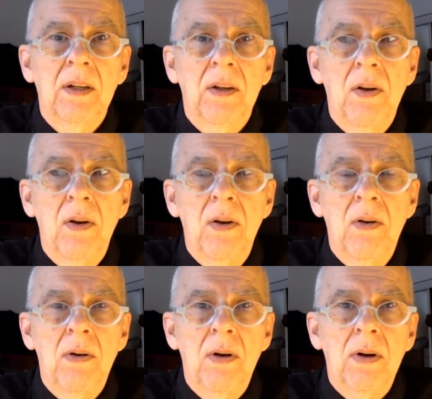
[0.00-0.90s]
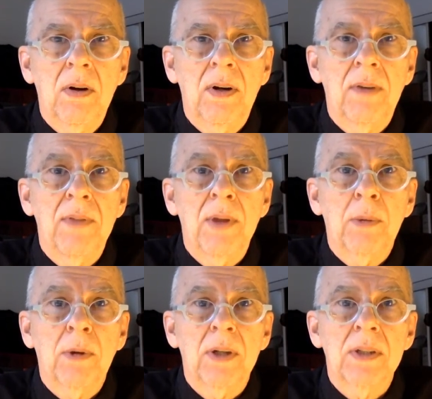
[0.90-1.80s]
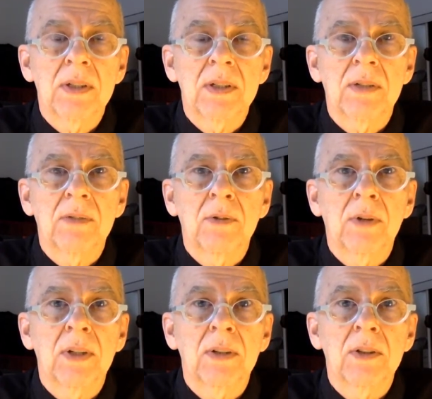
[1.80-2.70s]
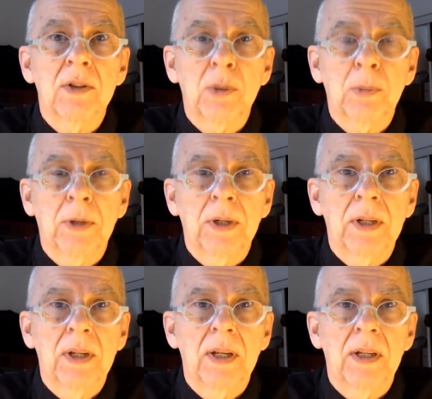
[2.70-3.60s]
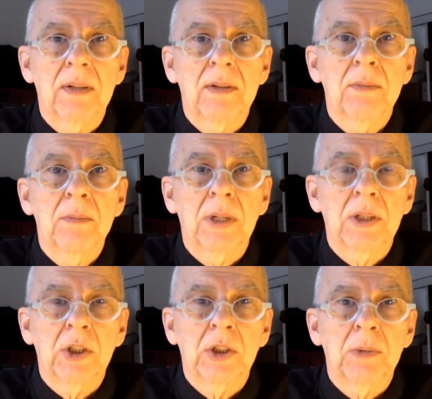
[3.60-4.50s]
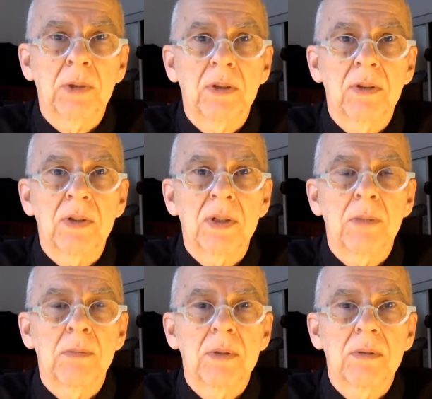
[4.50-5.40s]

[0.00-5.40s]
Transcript: nor of their process of trying to interpret and make a judgment on those things